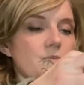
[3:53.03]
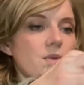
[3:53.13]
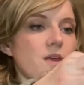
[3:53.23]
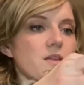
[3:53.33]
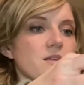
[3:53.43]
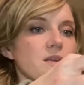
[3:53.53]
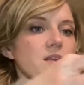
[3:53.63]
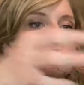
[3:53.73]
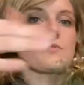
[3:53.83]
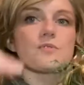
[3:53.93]
And
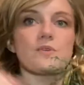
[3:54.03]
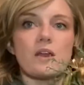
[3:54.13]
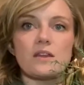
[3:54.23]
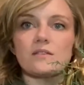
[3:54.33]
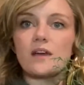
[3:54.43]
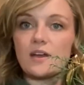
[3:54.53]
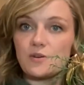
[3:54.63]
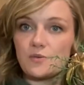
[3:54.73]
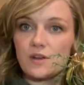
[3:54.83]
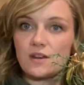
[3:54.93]
keep creating that
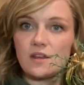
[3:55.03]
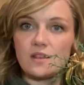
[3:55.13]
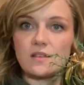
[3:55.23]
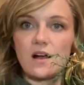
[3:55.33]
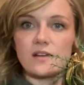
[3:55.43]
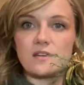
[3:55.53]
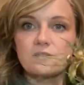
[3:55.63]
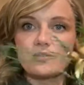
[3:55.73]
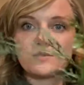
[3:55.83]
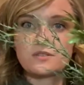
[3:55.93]
grid and locking
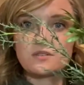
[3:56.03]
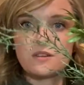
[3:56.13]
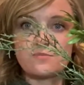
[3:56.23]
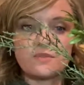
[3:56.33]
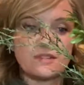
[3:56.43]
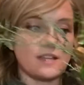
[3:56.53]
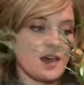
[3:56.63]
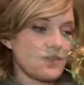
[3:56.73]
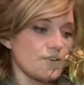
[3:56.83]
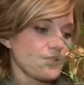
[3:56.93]
those stems
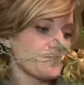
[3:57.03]
together.